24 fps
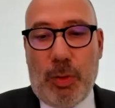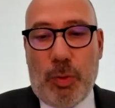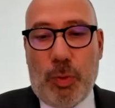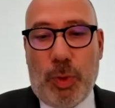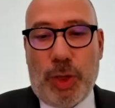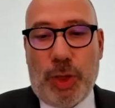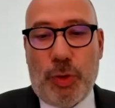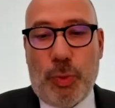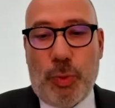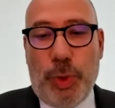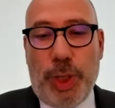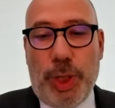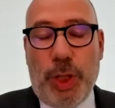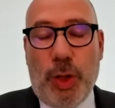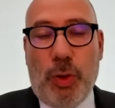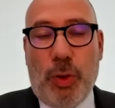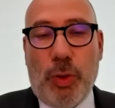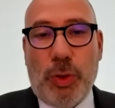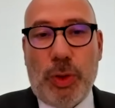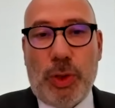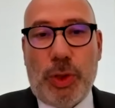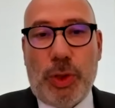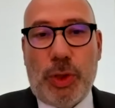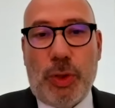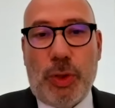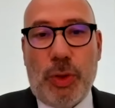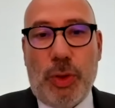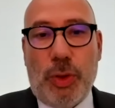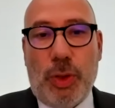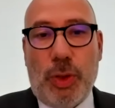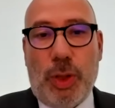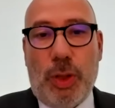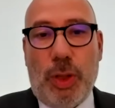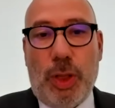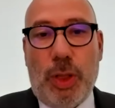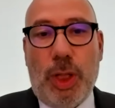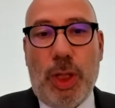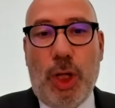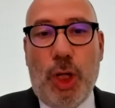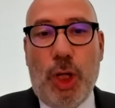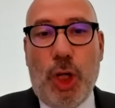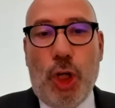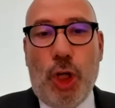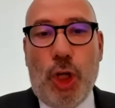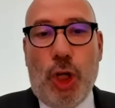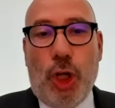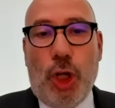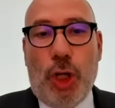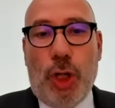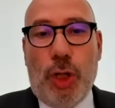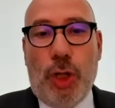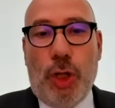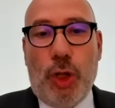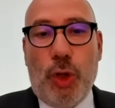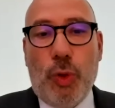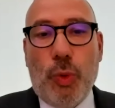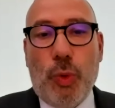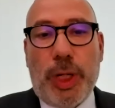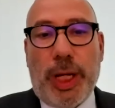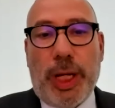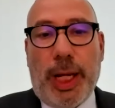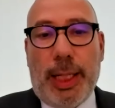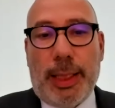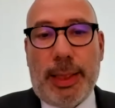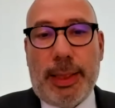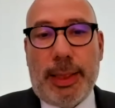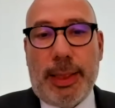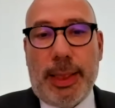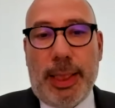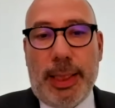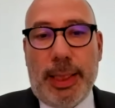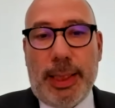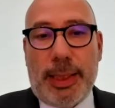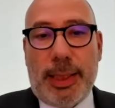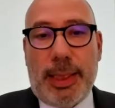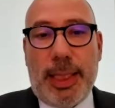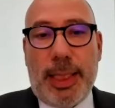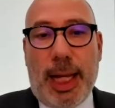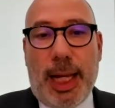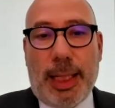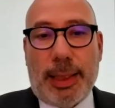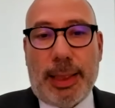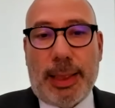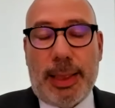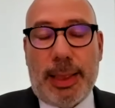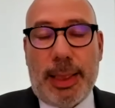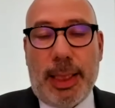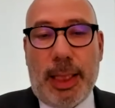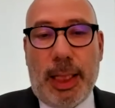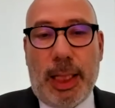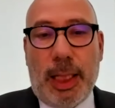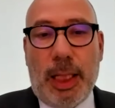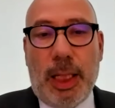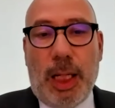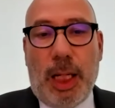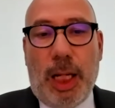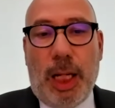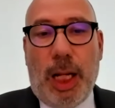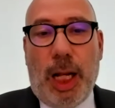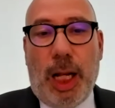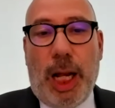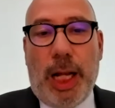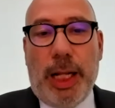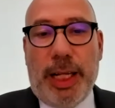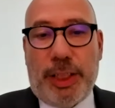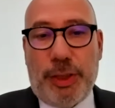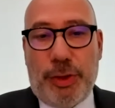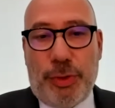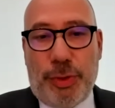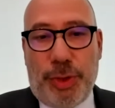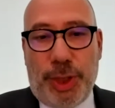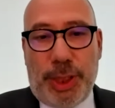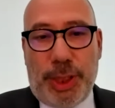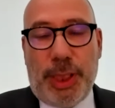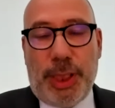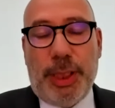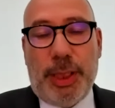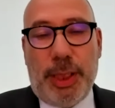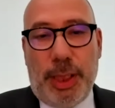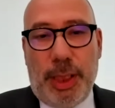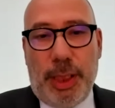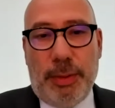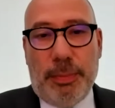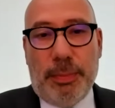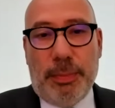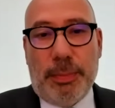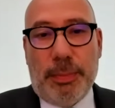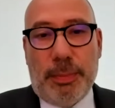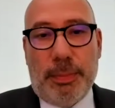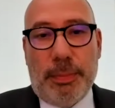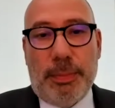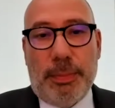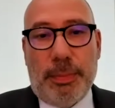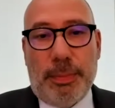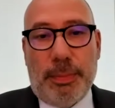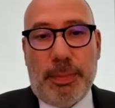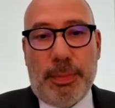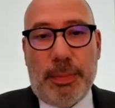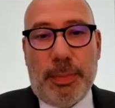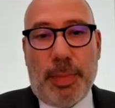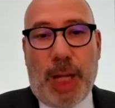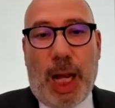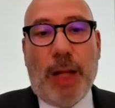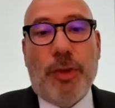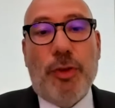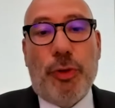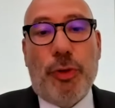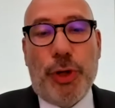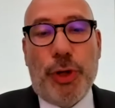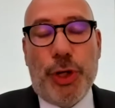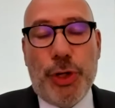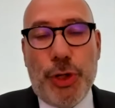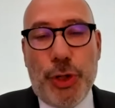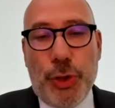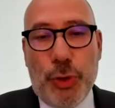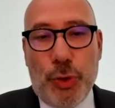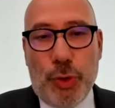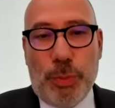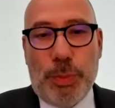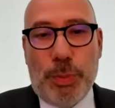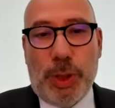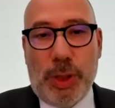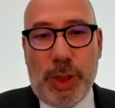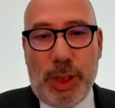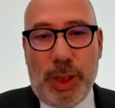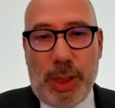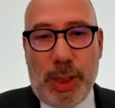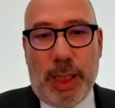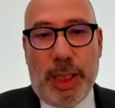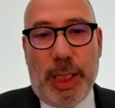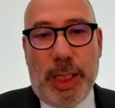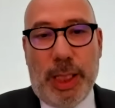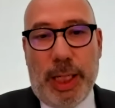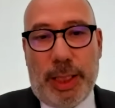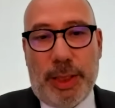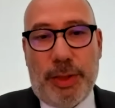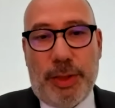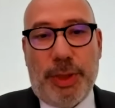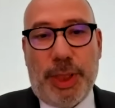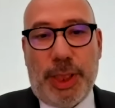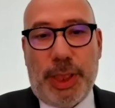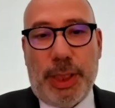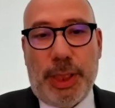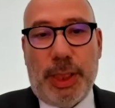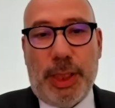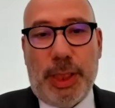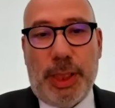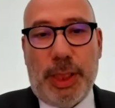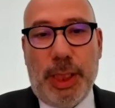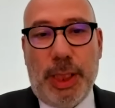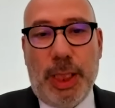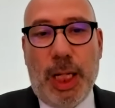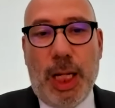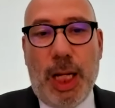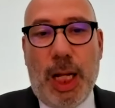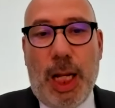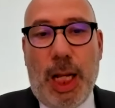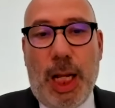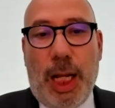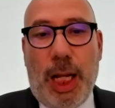what we also uh, uh, look at is that electricity and renewable electricity